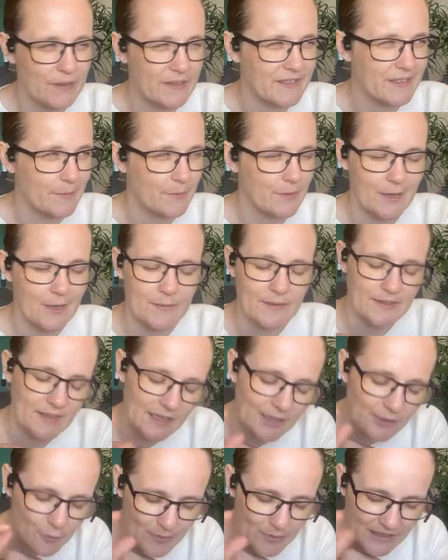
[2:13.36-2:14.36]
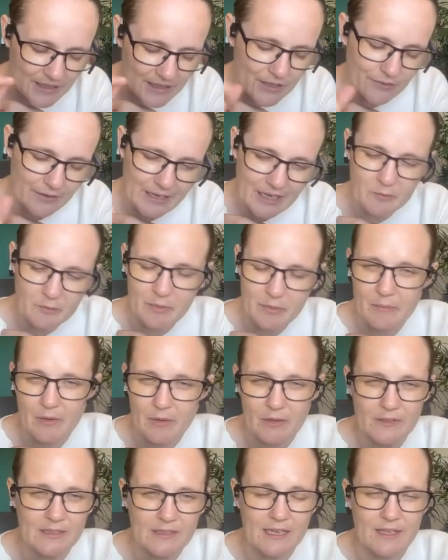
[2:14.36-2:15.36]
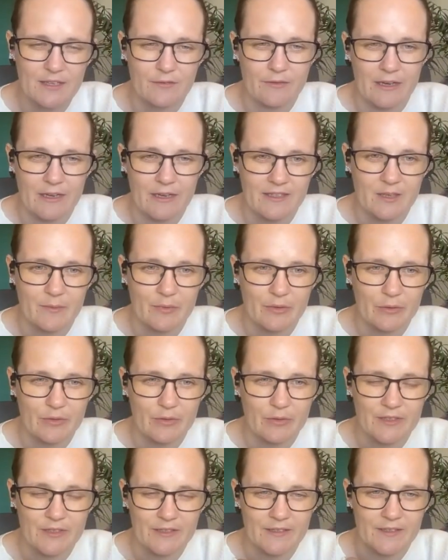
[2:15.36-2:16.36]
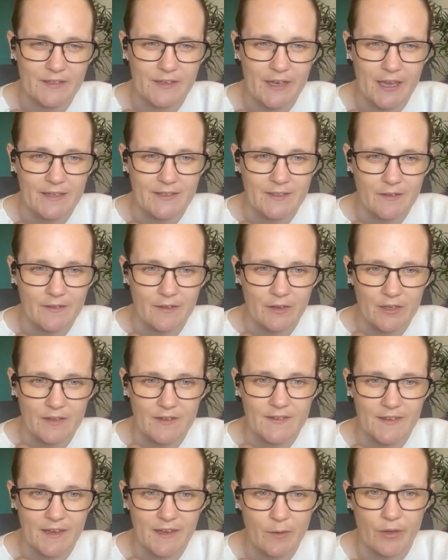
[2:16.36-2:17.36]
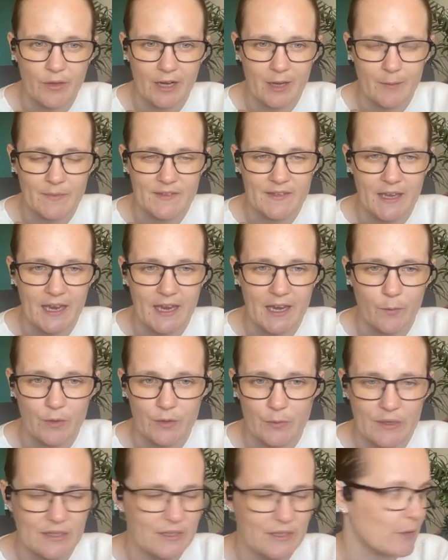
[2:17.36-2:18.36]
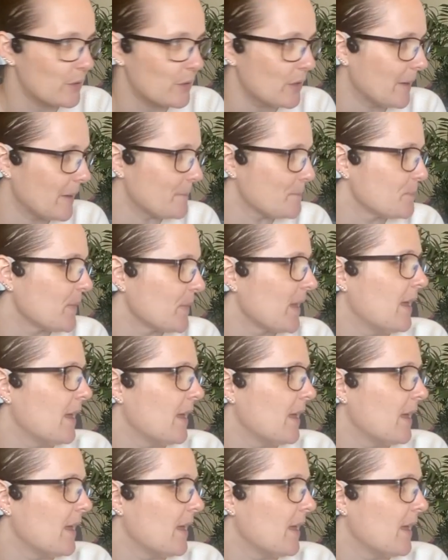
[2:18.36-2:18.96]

Sometimes it's a little bit incorrect, but mostly it's reasonable, just so that you can see what I'm saying when we're talking.